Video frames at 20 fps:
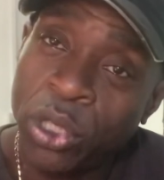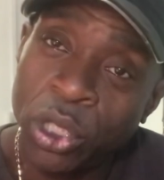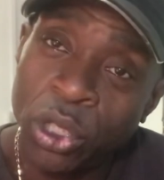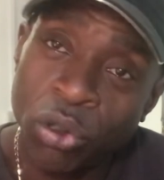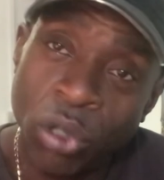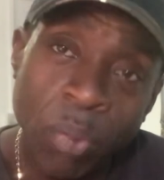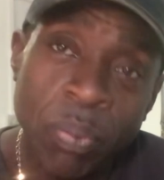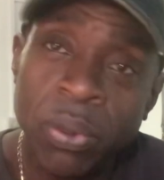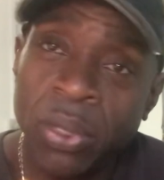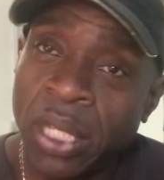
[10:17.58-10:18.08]

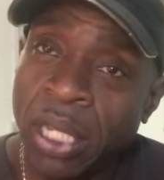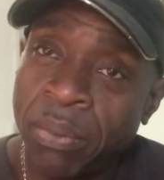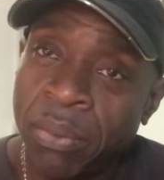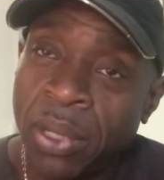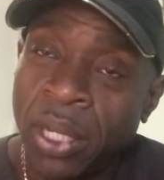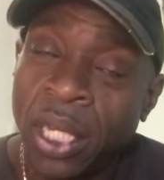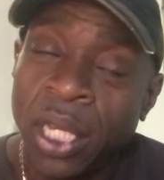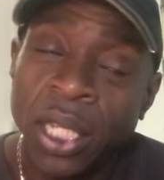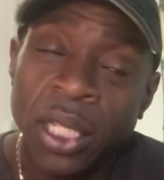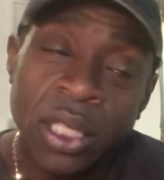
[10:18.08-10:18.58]
cripple them.
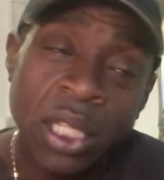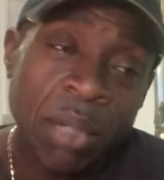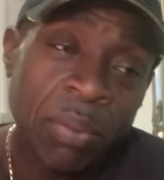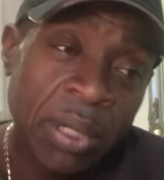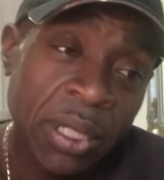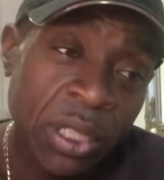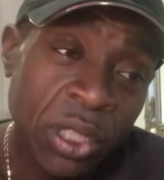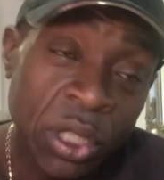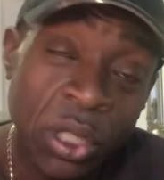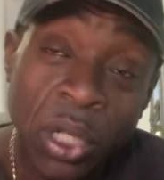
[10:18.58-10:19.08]
So I mean,
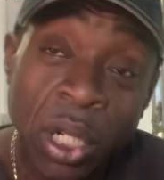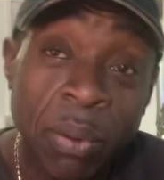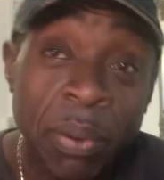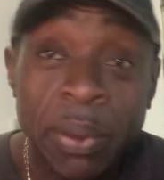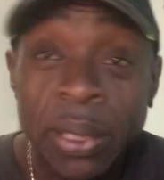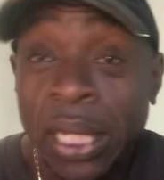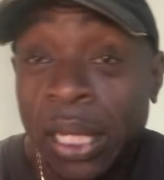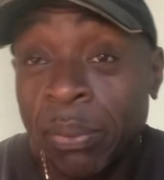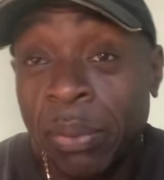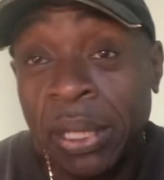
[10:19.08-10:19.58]
you know,
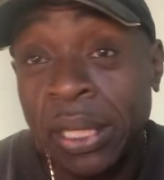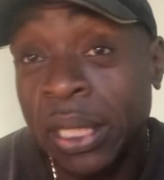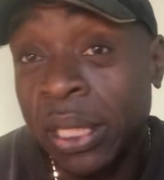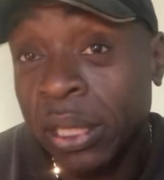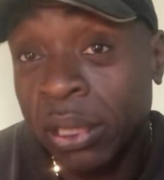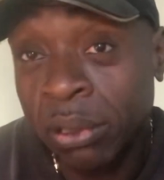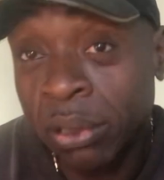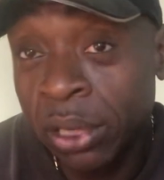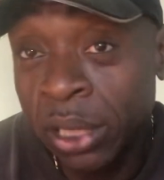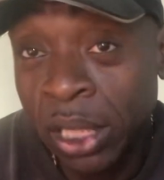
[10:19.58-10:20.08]
I mean,
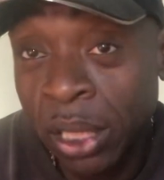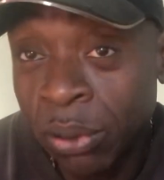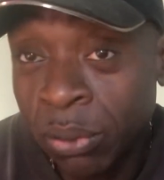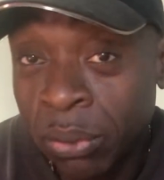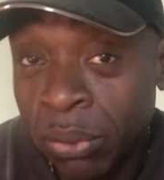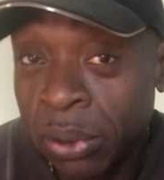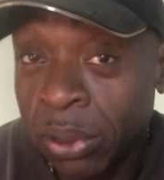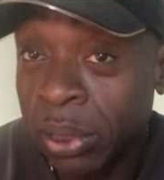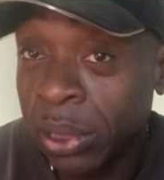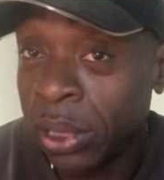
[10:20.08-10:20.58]
you know,
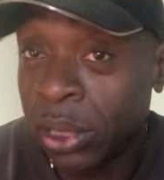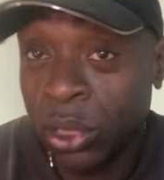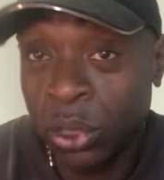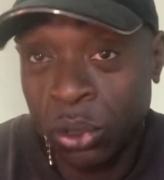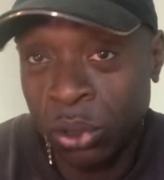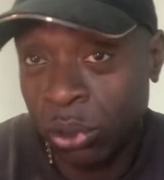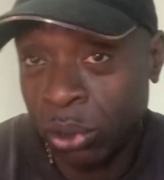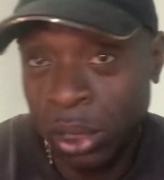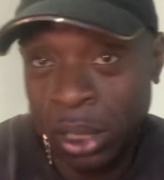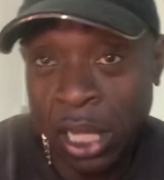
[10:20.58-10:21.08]

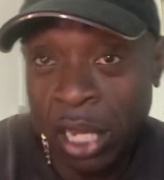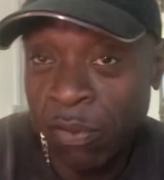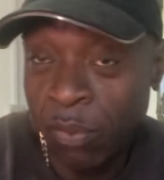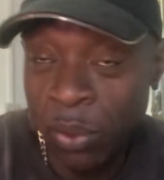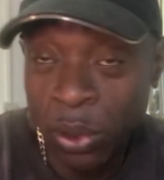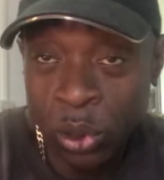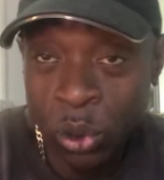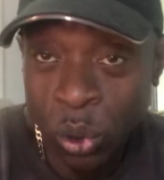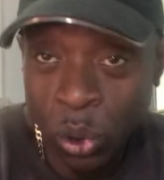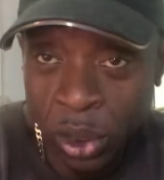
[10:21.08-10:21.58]
the
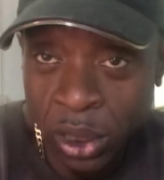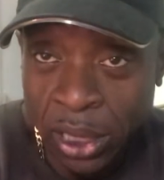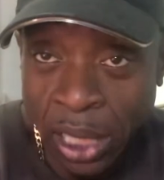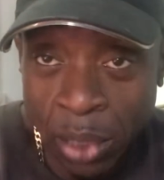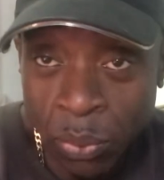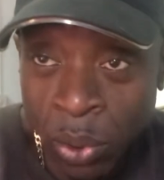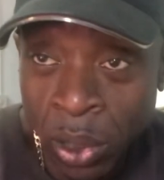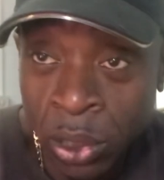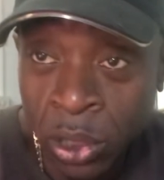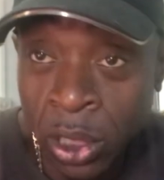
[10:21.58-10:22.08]
government could say,
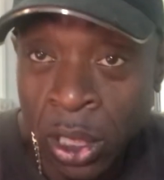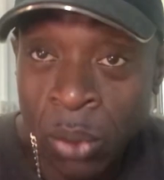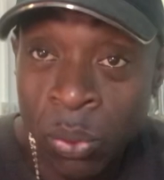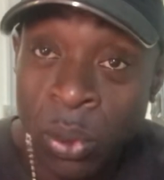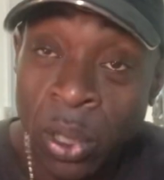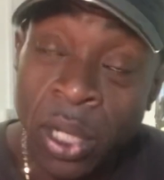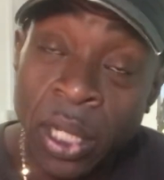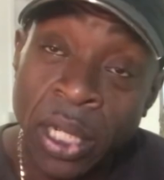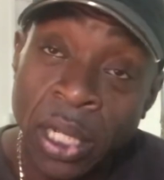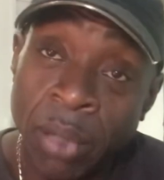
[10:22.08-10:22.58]
well, you know
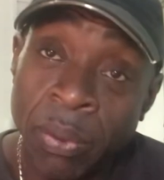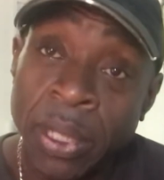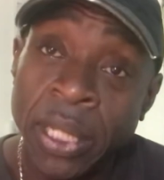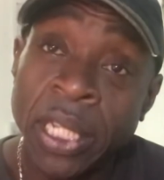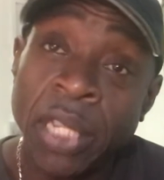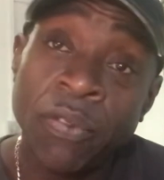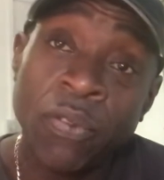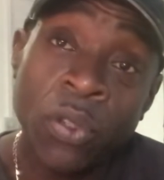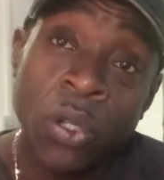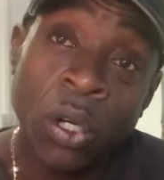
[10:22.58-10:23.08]
what? I mean,
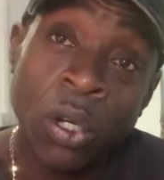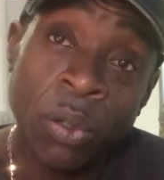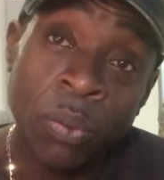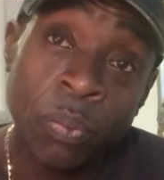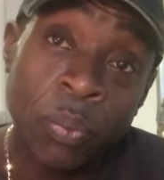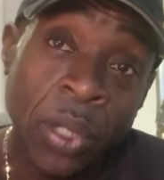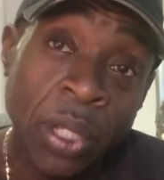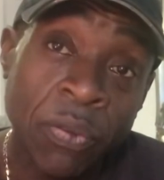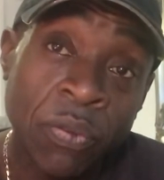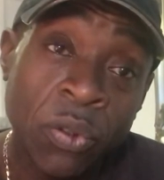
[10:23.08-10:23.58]
if you're
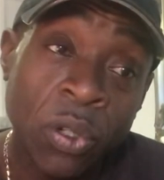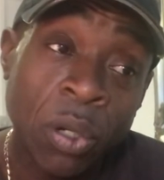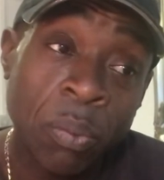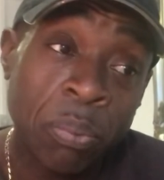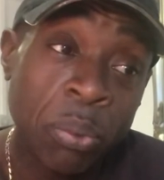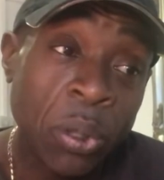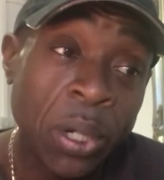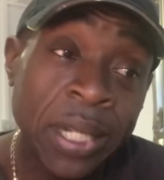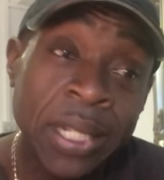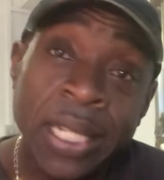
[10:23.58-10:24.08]

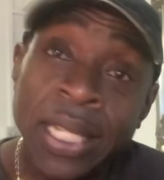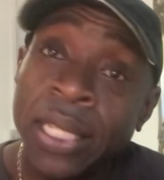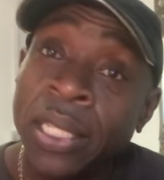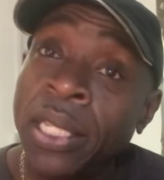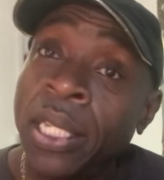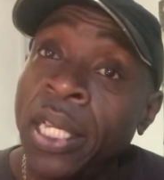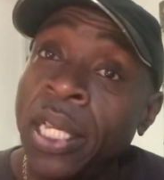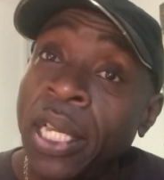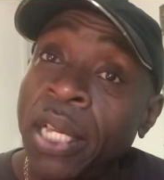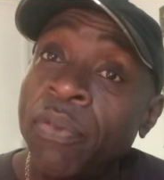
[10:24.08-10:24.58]
putting in,
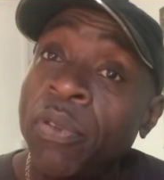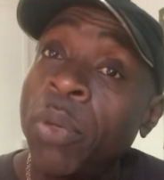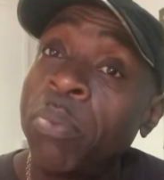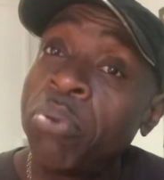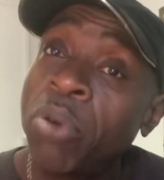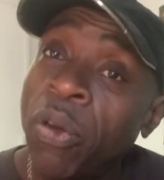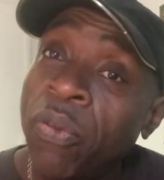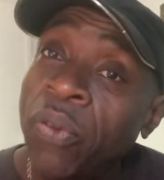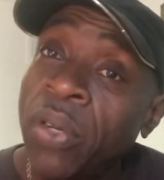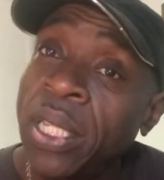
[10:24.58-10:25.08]
if your
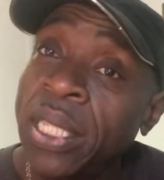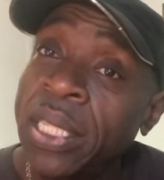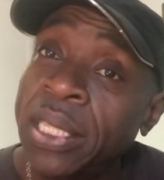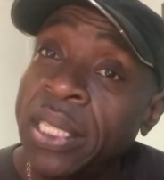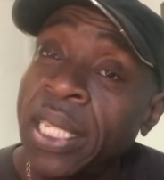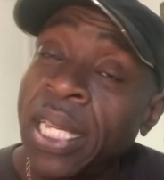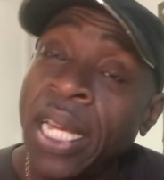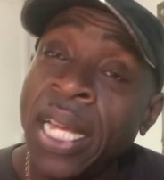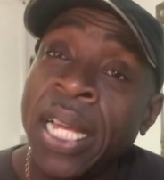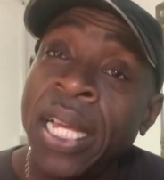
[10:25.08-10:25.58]
profits,
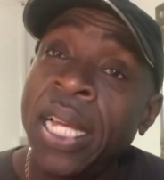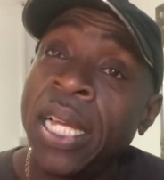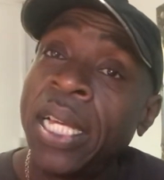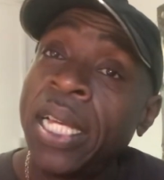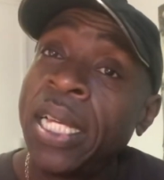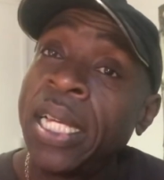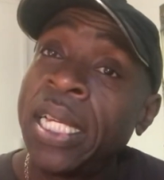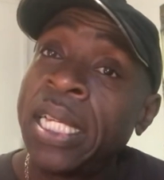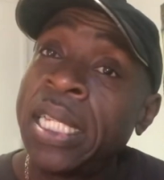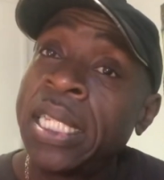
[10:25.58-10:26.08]
yeah,
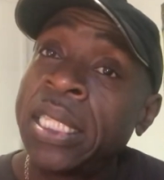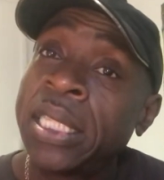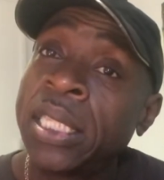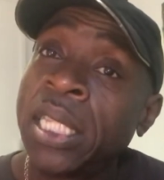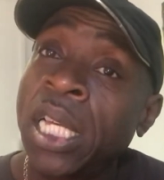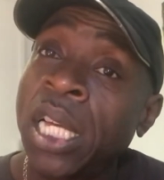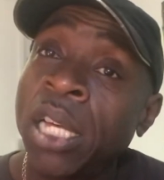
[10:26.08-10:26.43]
is